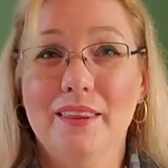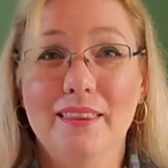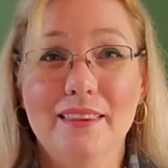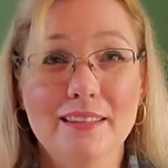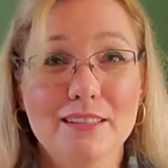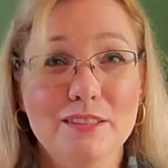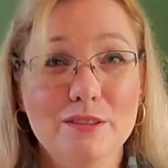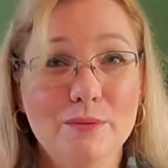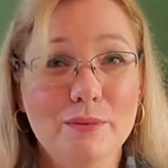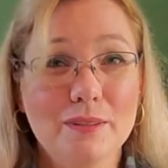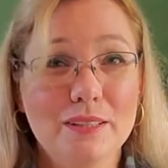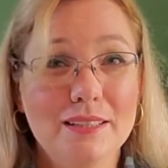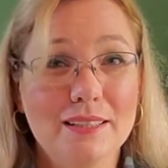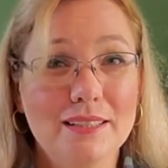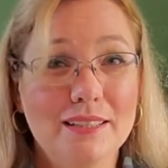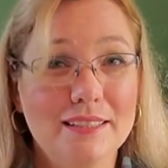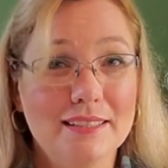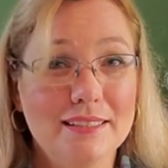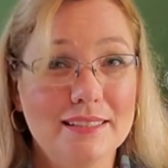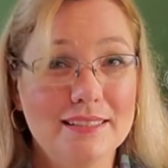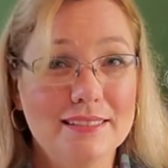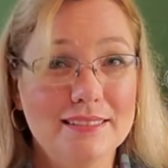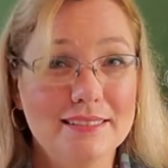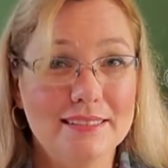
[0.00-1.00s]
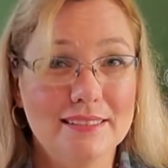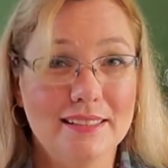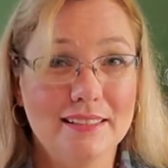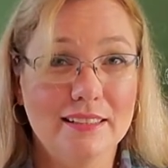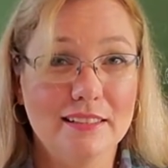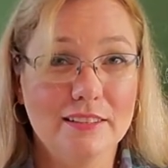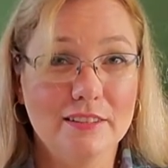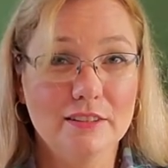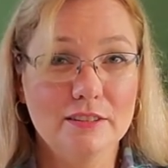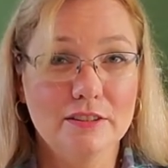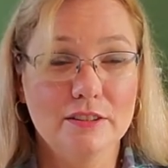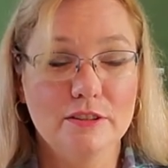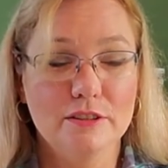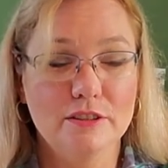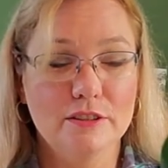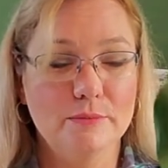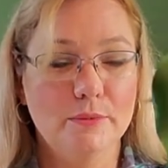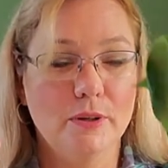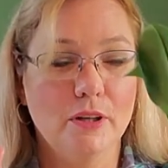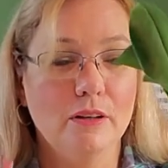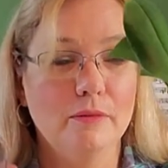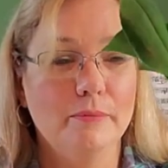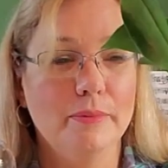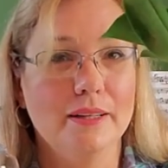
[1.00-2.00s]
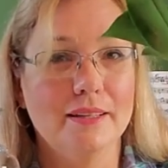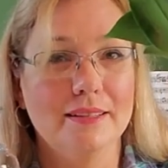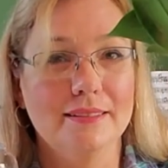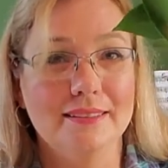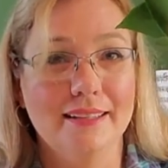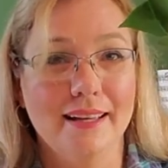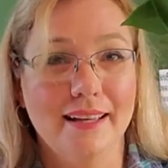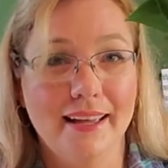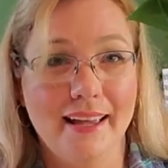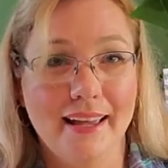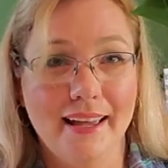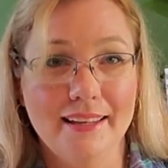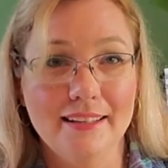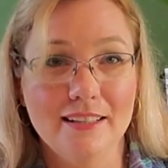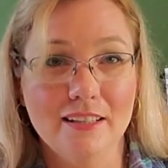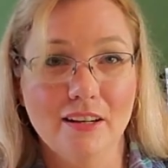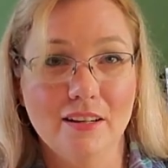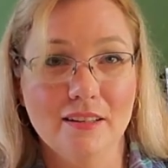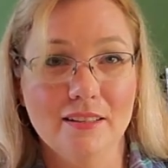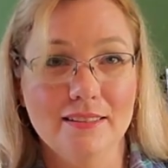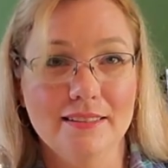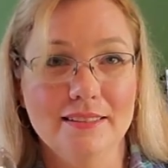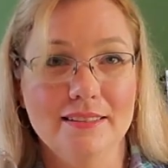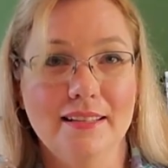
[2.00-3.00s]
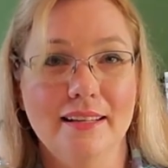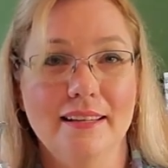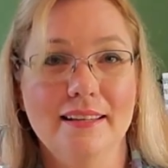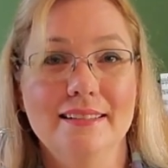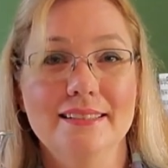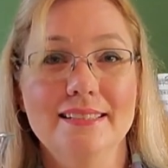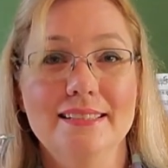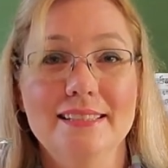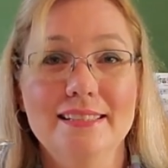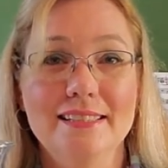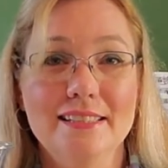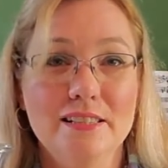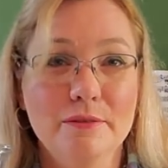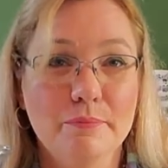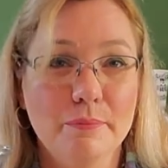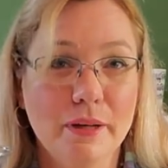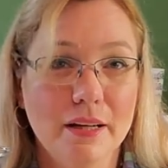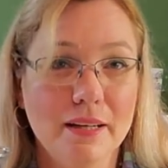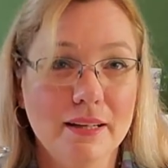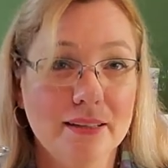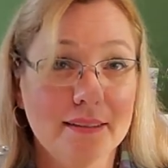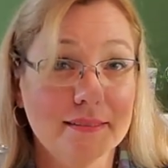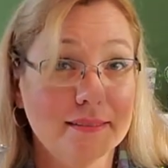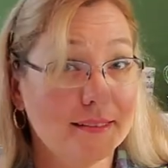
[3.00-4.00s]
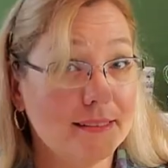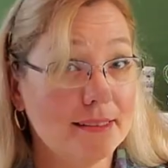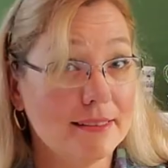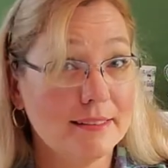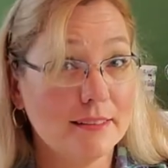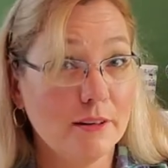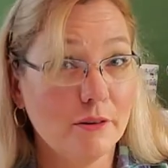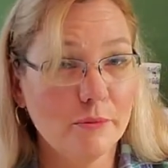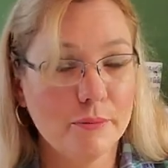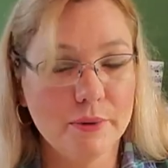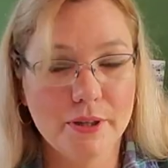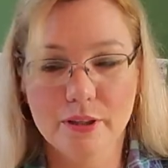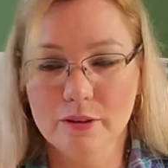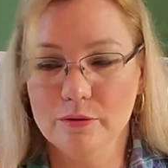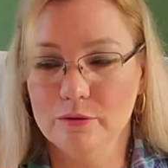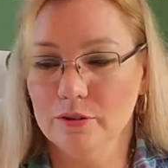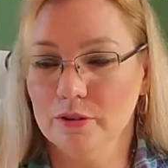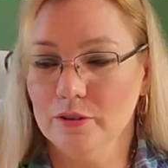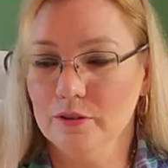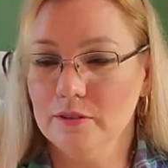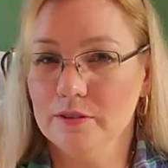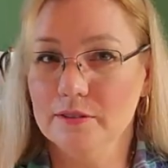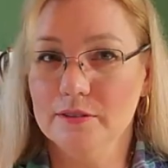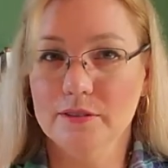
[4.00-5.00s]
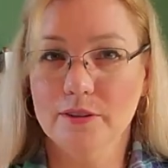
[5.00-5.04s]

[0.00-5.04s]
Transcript: This one is a little too small because I had not anticipated so many roots,